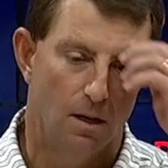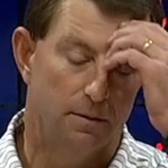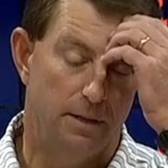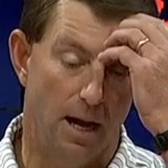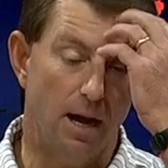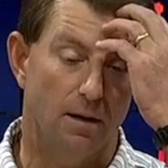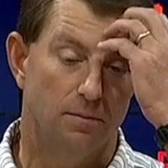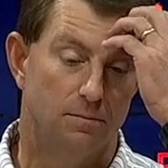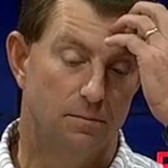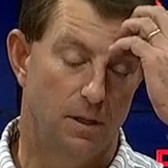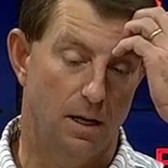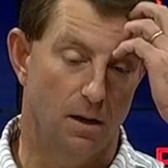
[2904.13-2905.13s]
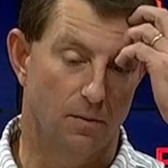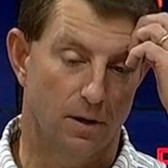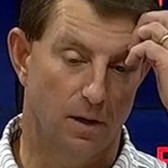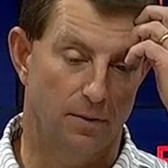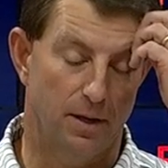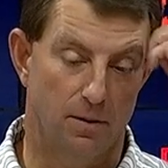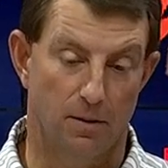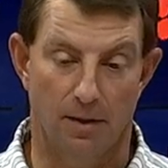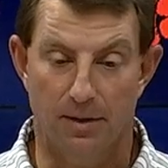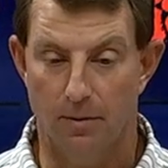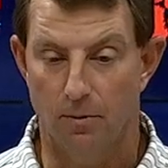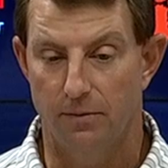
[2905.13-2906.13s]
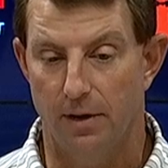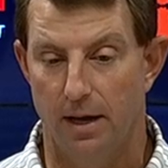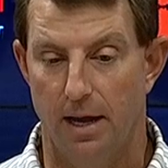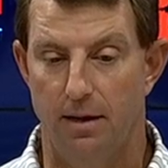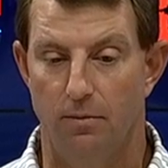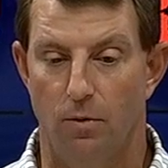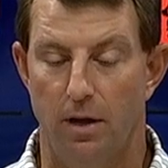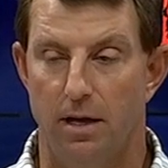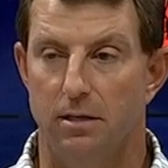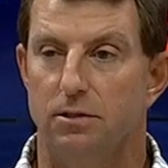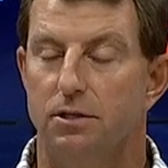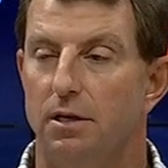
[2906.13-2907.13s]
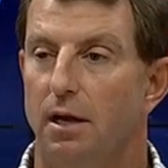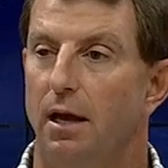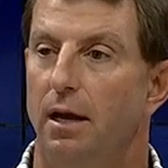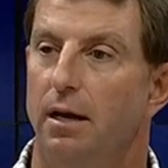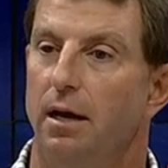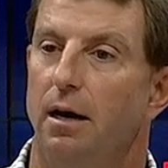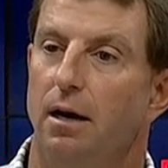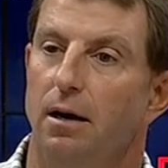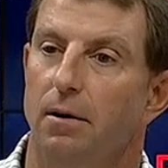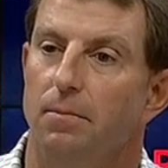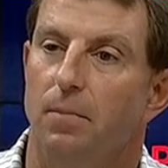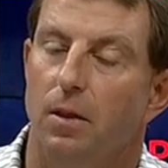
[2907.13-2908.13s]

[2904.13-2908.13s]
Yeah. I think we've had 8 wins, and I